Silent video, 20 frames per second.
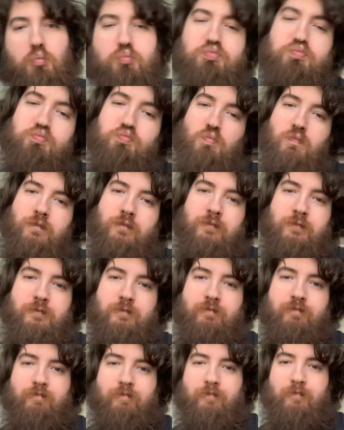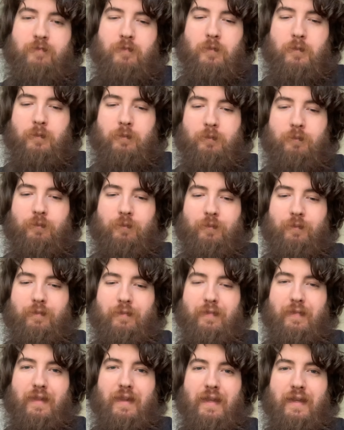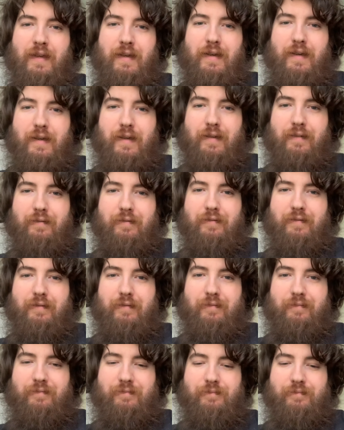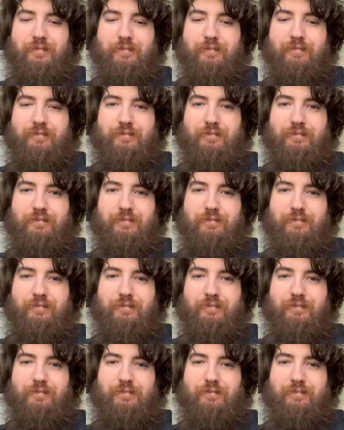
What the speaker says: [no speech]